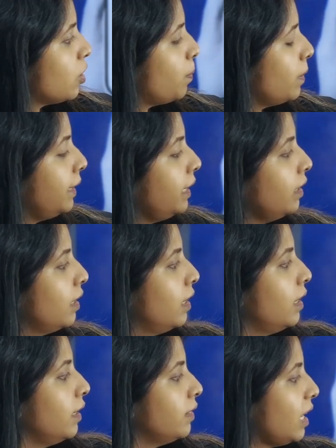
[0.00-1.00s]
triple E
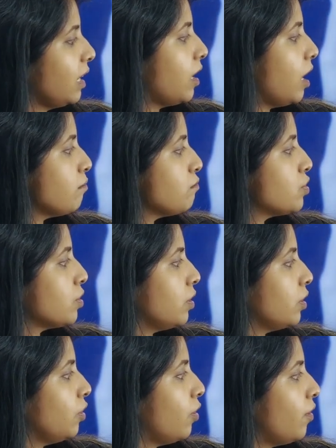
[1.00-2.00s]
then comes uh,
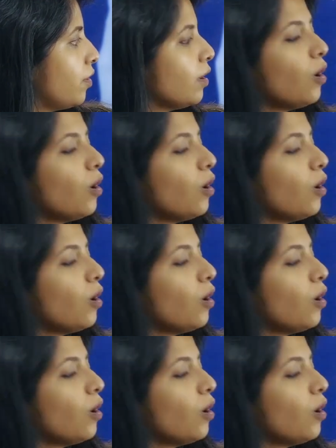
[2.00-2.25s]
your